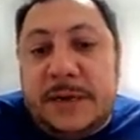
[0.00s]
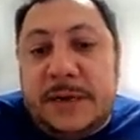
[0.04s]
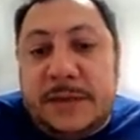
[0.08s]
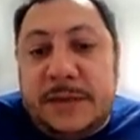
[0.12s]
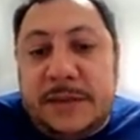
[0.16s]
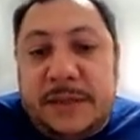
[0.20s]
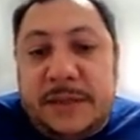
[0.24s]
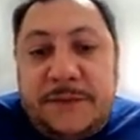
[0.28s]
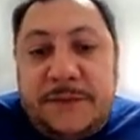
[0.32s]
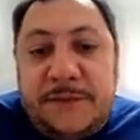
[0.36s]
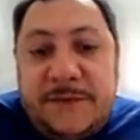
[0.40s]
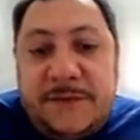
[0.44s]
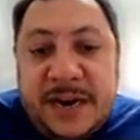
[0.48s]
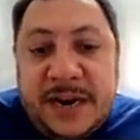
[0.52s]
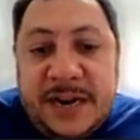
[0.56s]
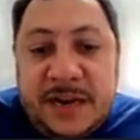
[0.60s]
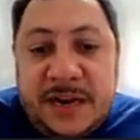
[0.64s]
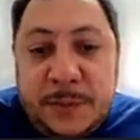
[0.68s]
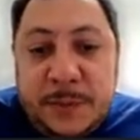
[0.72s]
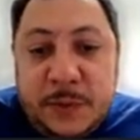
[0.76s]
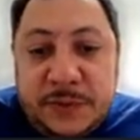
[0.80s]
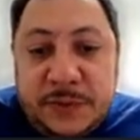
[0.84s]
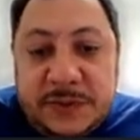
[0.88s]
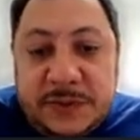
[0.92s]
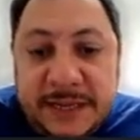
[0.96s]

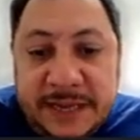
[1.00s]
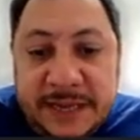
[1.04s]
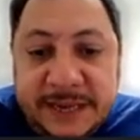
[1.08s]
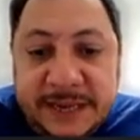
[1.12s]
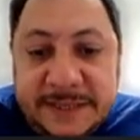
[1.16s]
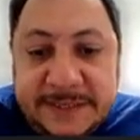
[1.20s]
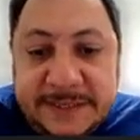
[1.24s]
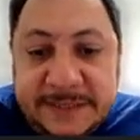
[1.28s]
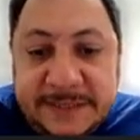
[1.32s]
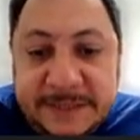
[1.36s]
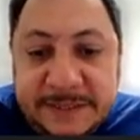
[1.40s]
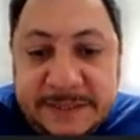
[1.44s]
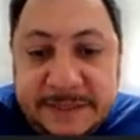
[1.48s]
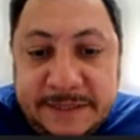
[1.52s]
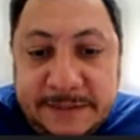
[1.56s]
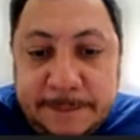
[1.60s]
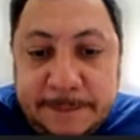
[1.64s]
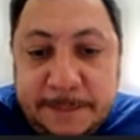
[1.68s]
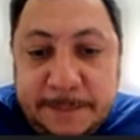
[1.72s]
definable sets,